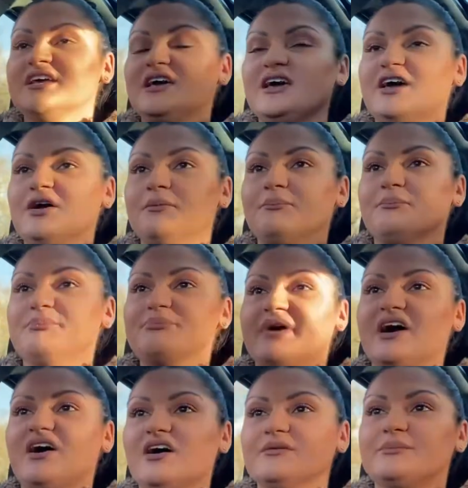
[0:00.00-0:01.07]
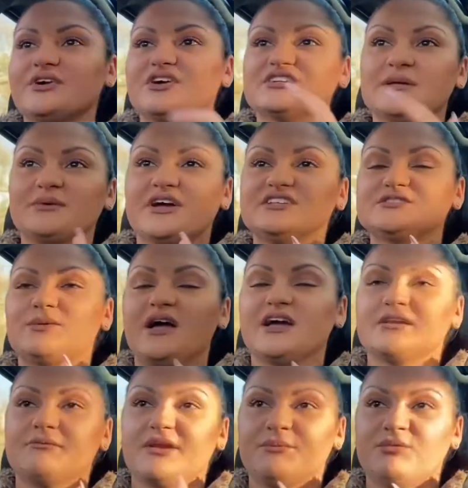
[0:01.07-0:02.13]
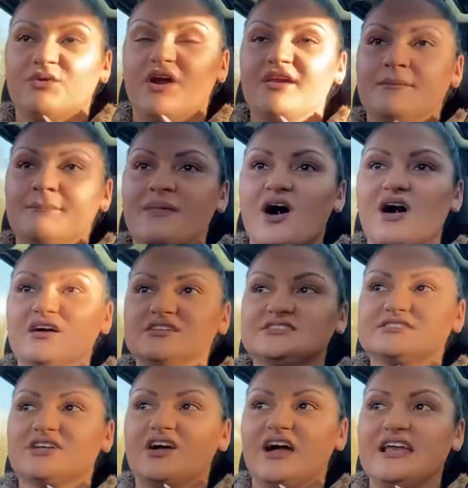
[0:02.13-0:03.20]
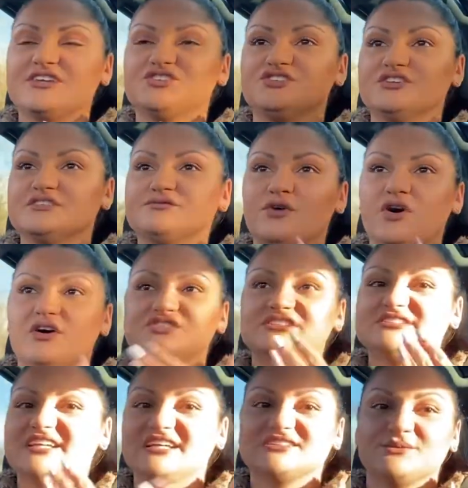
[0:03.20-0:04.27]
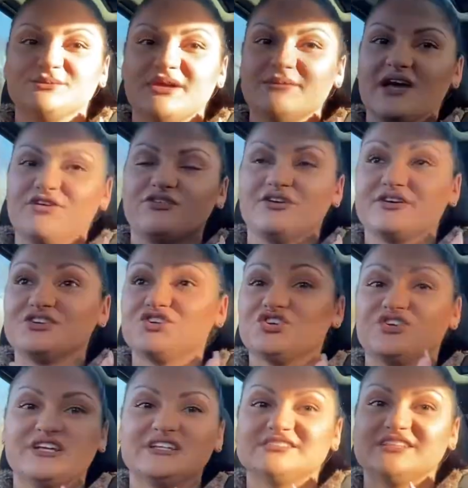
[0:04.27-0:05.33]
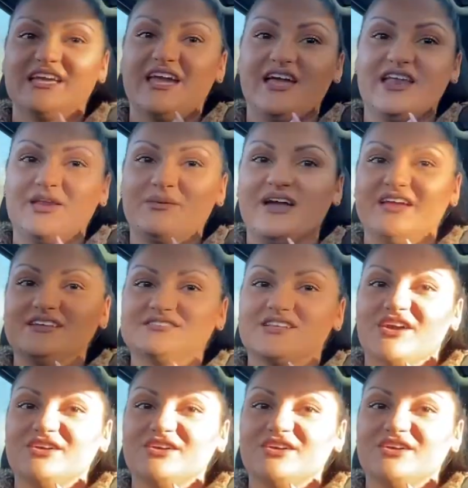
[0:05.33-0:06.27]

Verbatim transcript: Um, but because I'm going to work and I'm going to be wearing a mask, I literally just thought I'll just stick some lip liner on because you're not going to see it anyway. So